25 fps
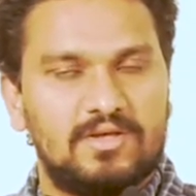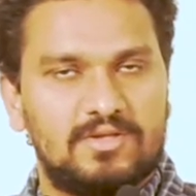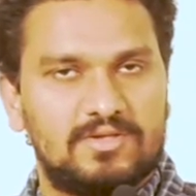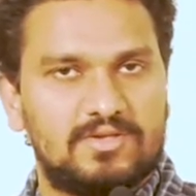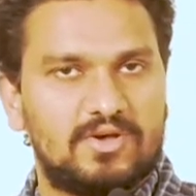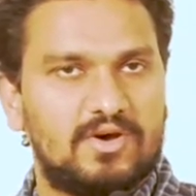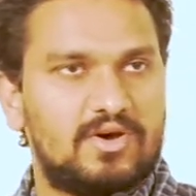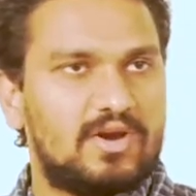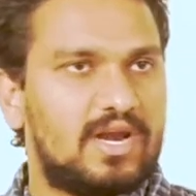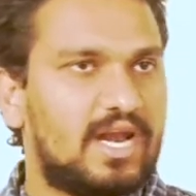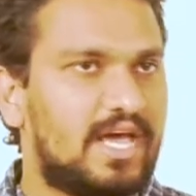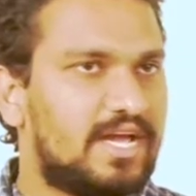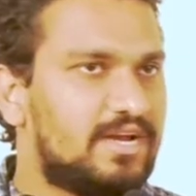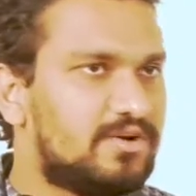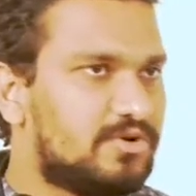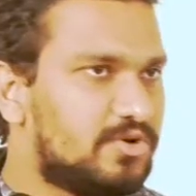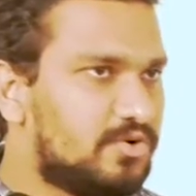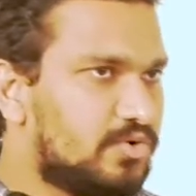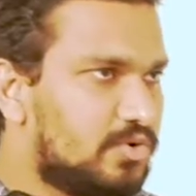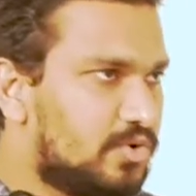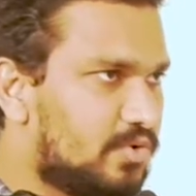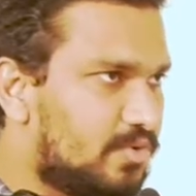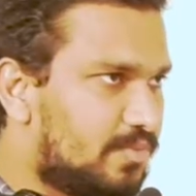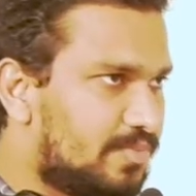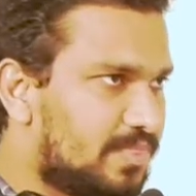So I'd like
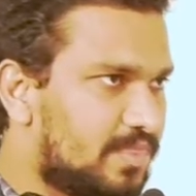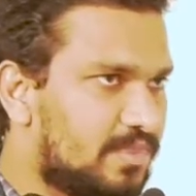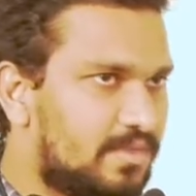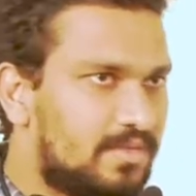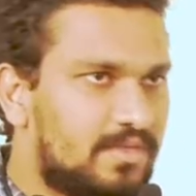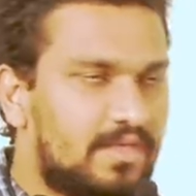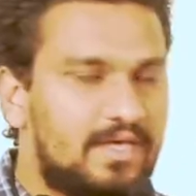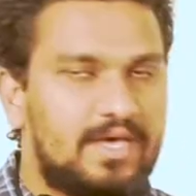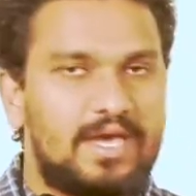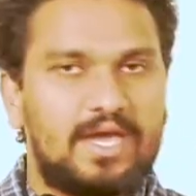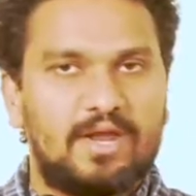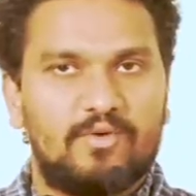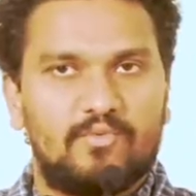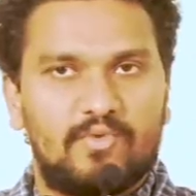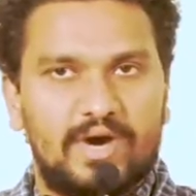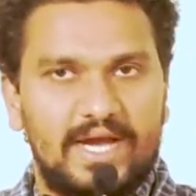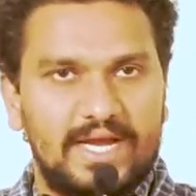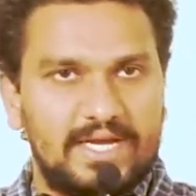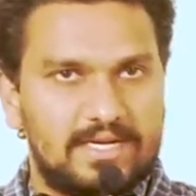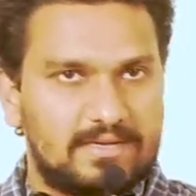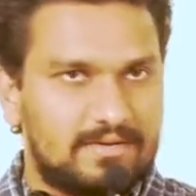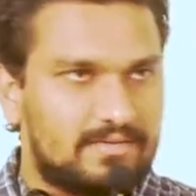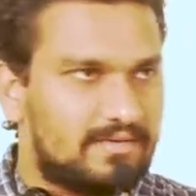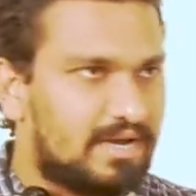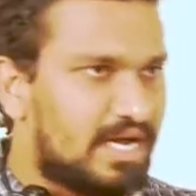to
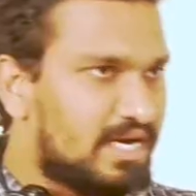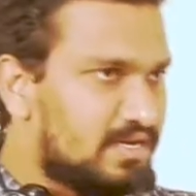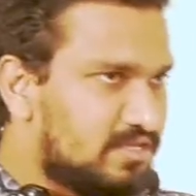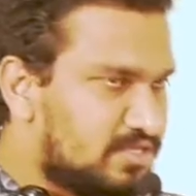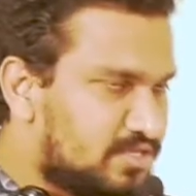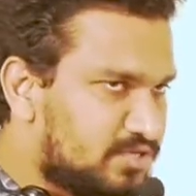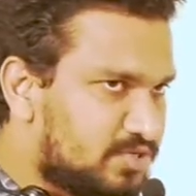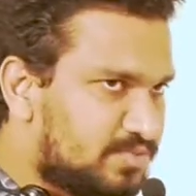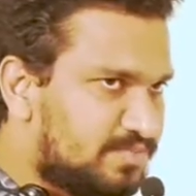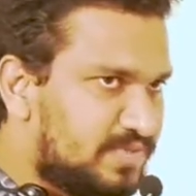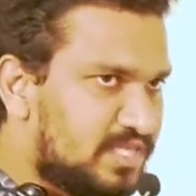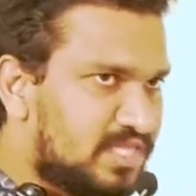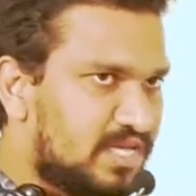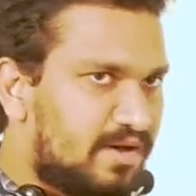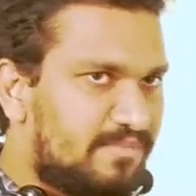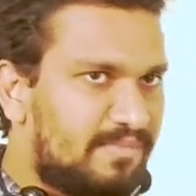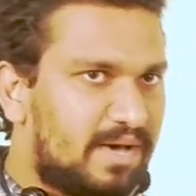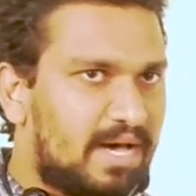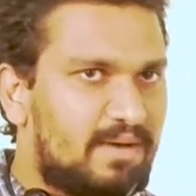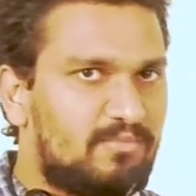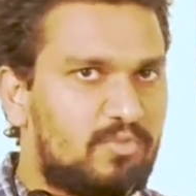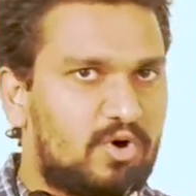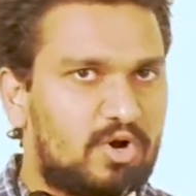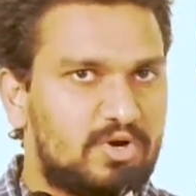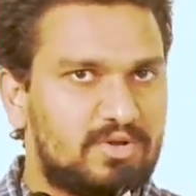invite Rani Susmitha
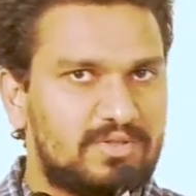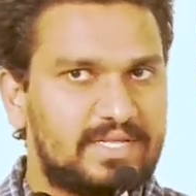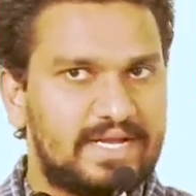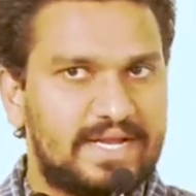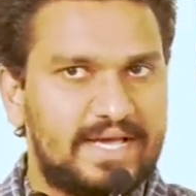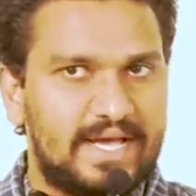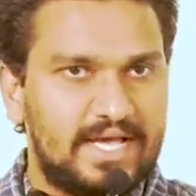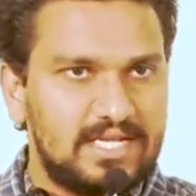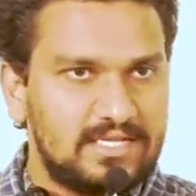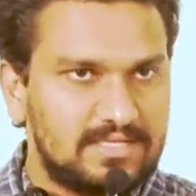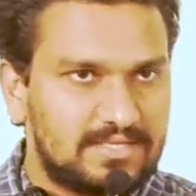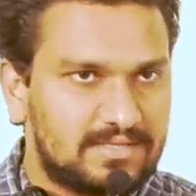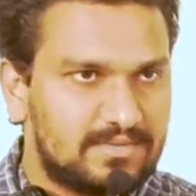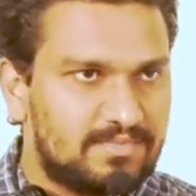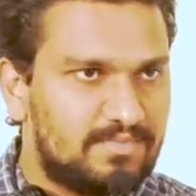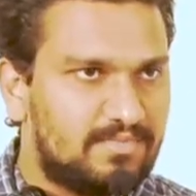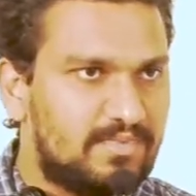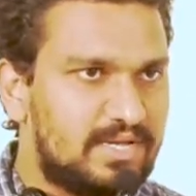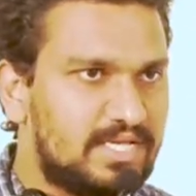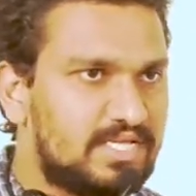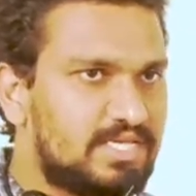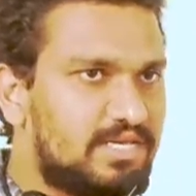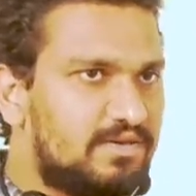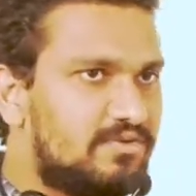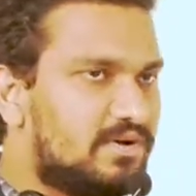ma'am onto the dais.
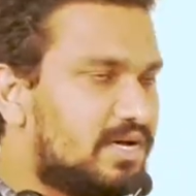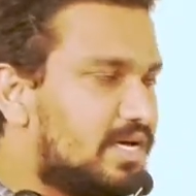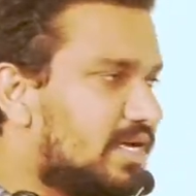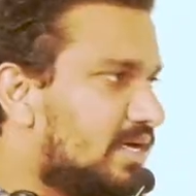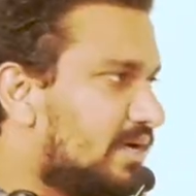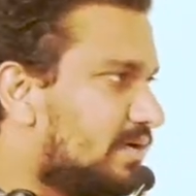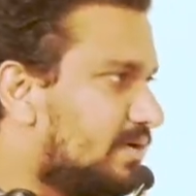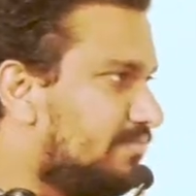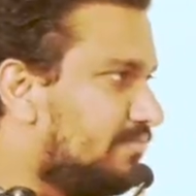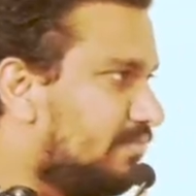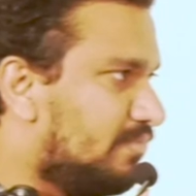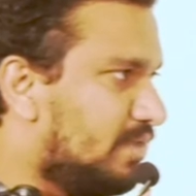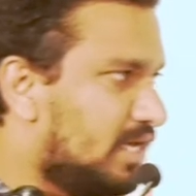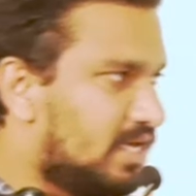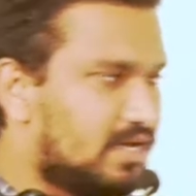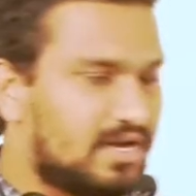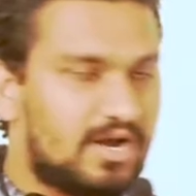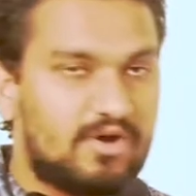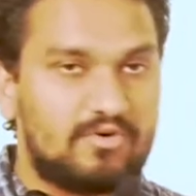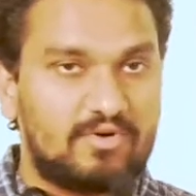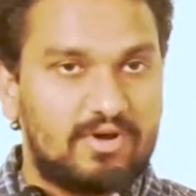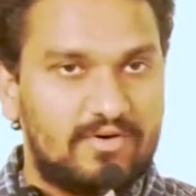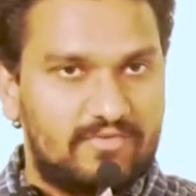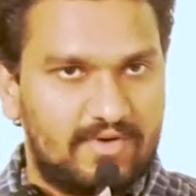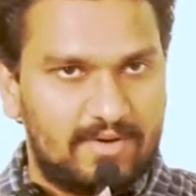Please give her a big
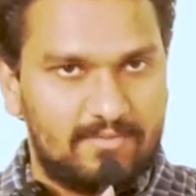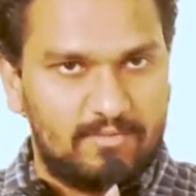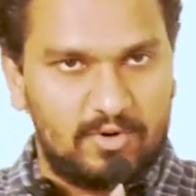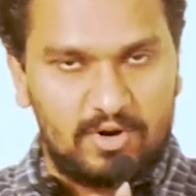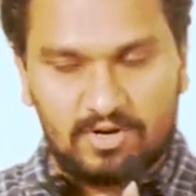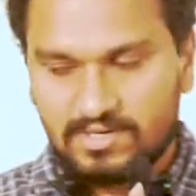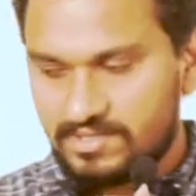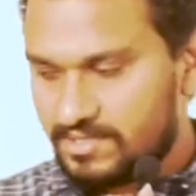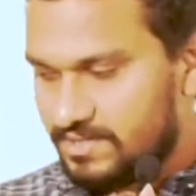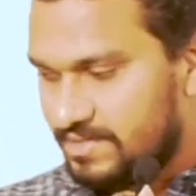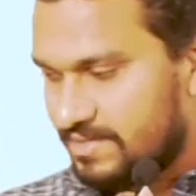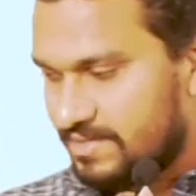round of applause.